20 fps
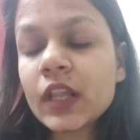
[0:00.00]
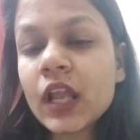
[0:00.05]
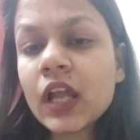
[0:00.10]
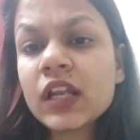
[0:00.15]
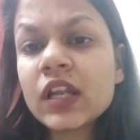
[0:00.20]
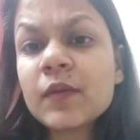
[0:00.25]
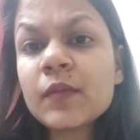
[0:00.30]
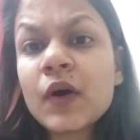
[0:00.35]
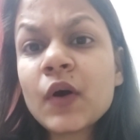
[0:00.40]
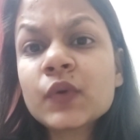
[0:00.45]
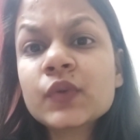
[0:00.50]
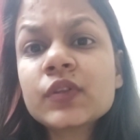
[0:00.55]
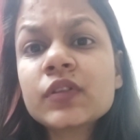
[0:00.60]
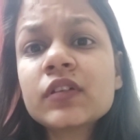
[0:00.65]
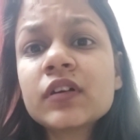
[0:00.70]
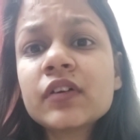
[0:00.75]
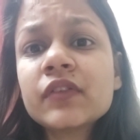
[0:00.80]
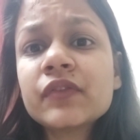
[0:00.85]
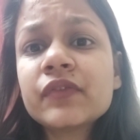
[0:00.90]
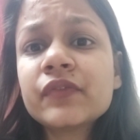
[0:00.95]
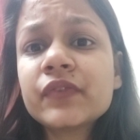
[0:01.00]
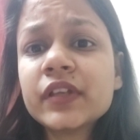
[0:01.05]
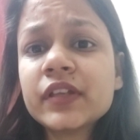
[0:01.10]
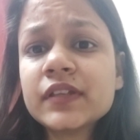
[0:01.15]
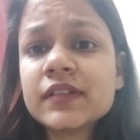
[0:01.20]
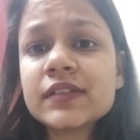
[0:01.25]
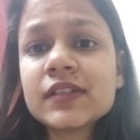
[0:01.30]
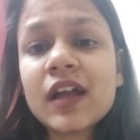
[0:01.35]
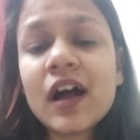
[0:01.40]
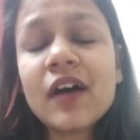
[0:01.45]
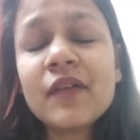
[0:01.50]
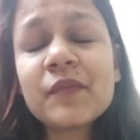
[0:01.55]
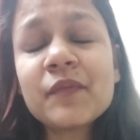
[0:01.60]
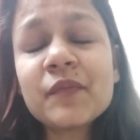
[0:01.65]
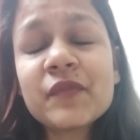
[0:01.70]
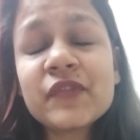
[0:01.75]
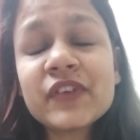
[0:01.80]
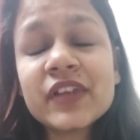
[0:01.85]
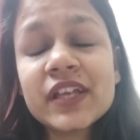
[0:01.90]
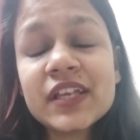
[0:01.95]
And about the fees, yeah,
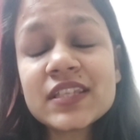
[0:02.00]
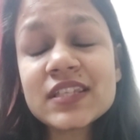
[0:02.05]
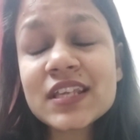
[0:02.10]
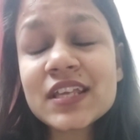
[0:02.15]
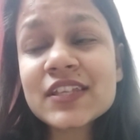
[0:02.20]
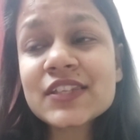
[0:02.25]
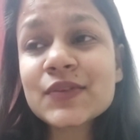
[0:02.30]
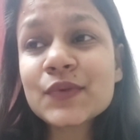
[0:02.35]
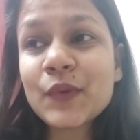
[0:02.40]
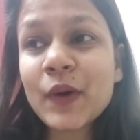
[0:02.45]
fees is